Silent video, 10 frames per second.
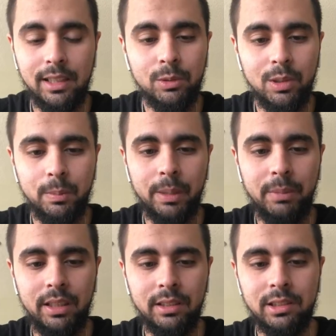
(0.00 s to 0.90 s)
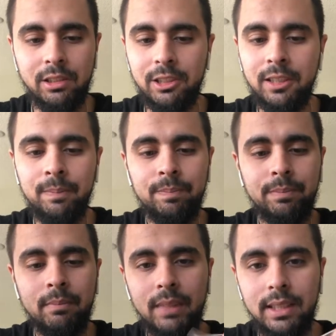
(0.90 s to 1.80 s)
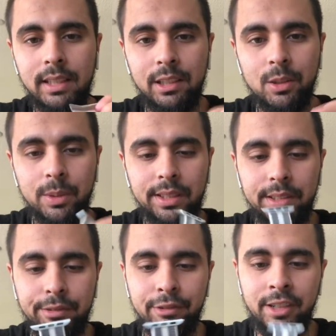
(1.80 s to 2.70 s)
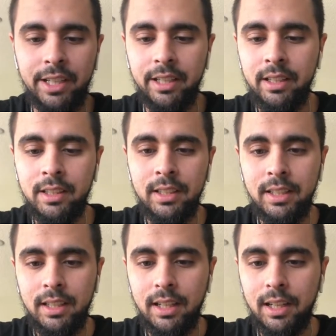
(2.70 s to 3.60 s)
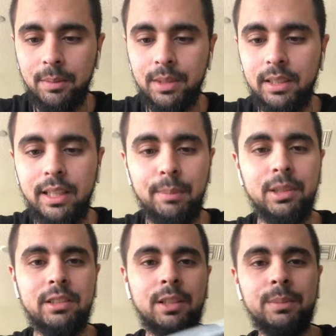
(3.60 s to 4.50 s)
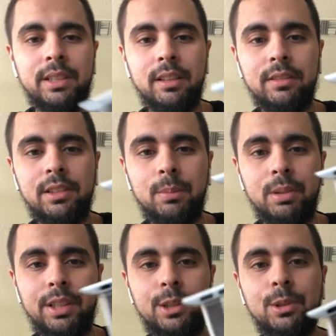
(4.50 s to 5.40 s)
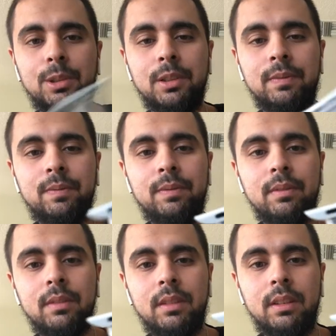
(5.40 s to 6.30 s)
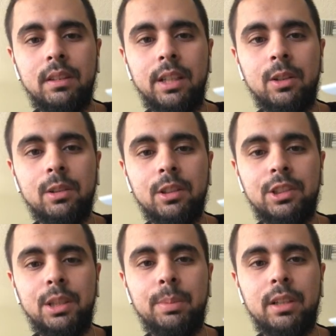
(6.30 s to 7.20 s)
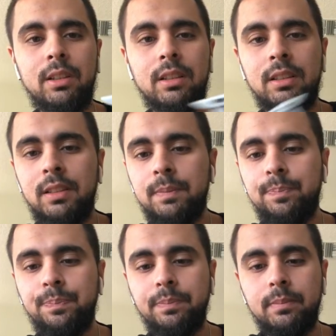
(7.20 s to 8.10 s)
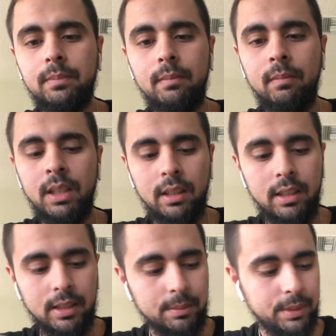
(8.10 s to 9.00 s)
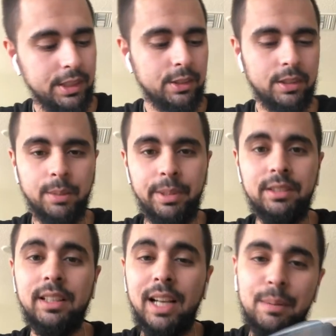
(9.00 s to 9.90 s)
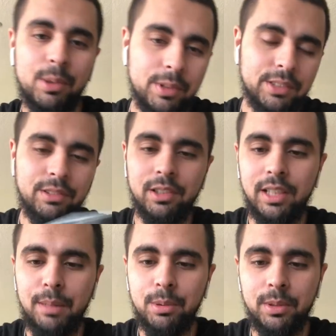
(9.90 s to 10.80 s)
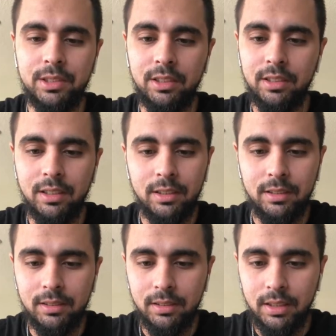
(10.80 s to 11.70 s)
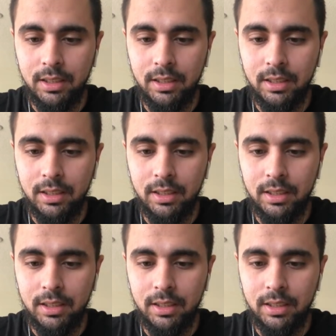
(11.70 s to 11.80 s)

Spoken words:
that's one of my main concerns, is I don't want it to fray. The adapters themselves are pretty cool. They don't look cheap at all. Compared to the Apple ones, of course, the Apple ones are